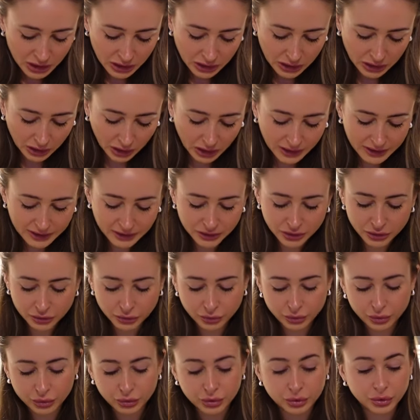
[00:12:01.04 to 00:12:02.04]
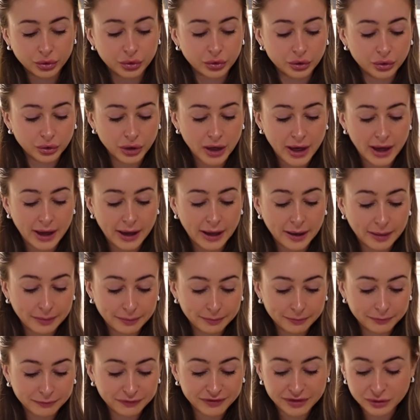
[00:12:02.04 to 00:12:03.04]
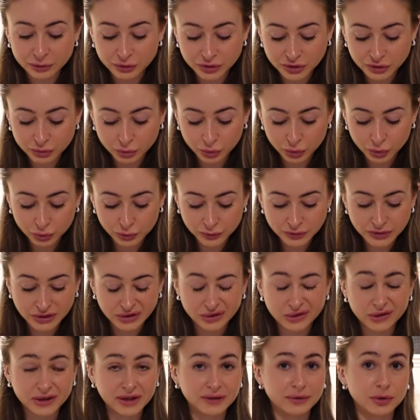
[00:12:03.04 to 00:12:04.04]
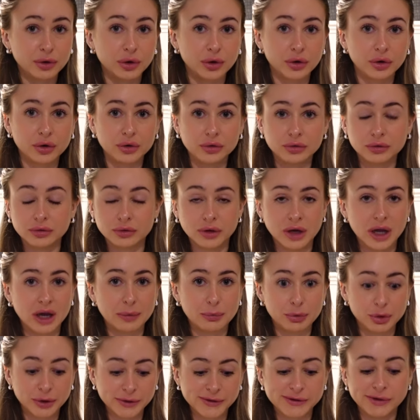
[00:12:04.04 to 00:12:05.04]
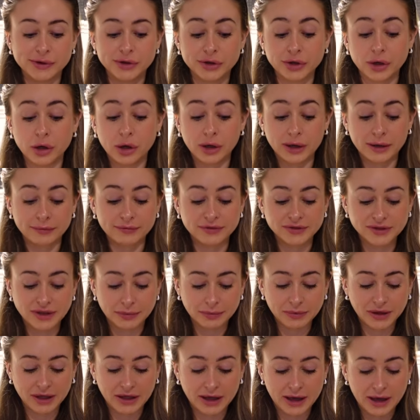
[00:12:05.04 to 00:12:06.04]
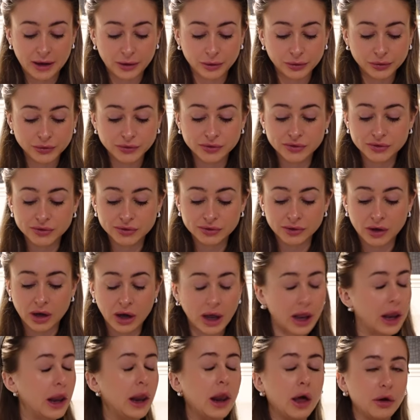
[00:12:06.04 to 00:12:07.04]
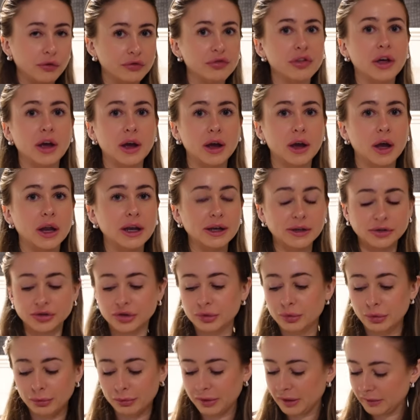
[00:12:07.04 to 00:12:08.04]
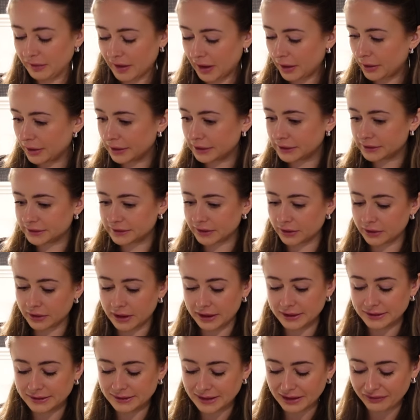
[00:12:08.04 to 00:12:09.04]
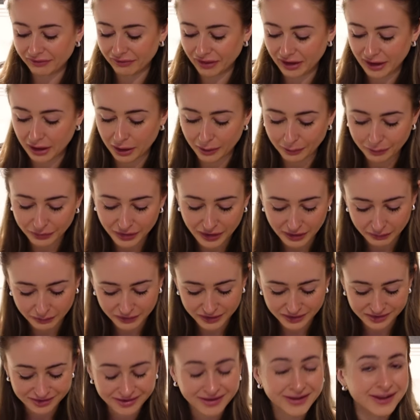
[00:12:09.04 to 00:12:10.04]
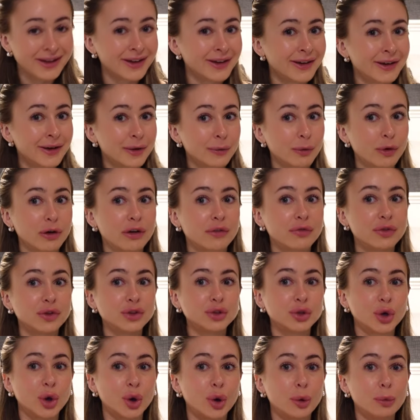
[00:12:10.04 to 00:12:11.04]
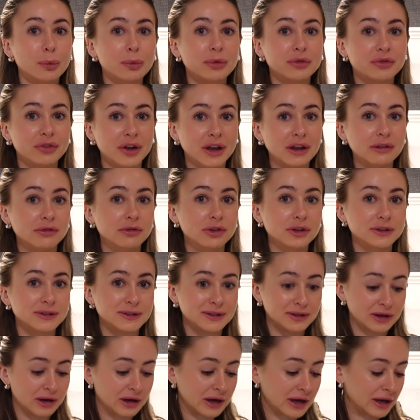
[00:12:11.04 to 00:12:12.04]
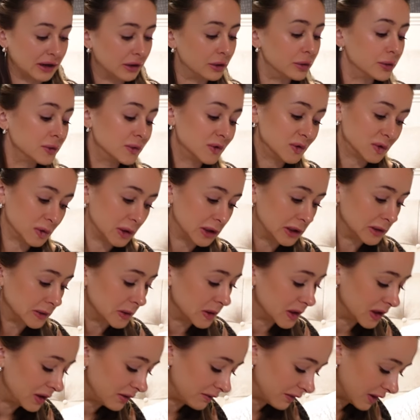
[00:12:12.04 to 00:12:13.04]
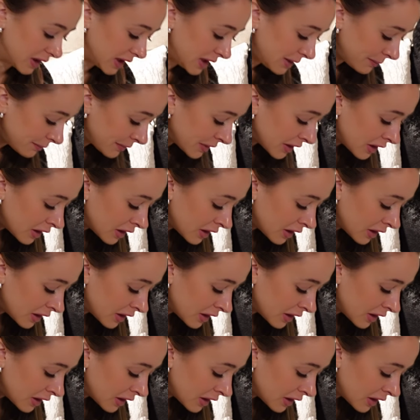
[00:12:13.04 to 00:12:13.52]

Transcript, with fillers: like your um, filtered water or you've got a Brita and you're looking for something else, I love that. I literally wouldn't be without it. So that is definitely up there with one of the top favourites in our house for 2023.